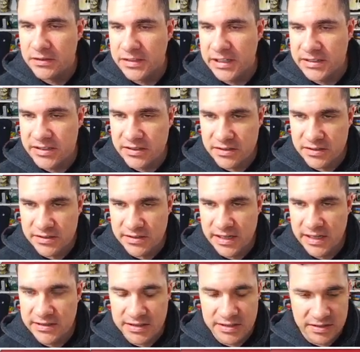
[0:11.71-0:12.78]
That's
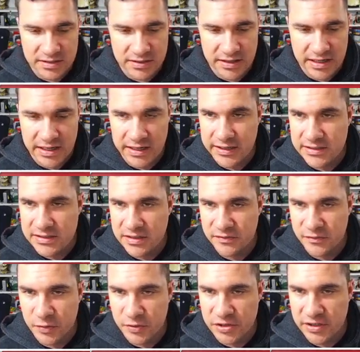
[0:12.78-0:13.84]

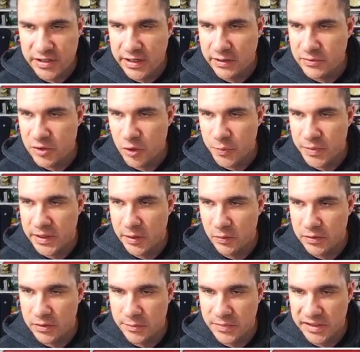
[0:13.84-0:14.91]
unfortunate. I was hoping I
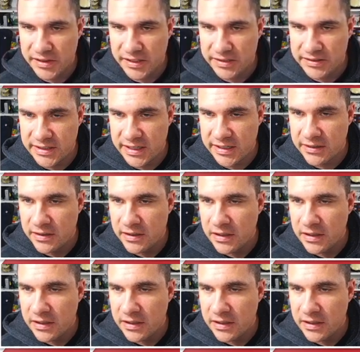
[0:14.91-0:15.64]
wouldn't be like that.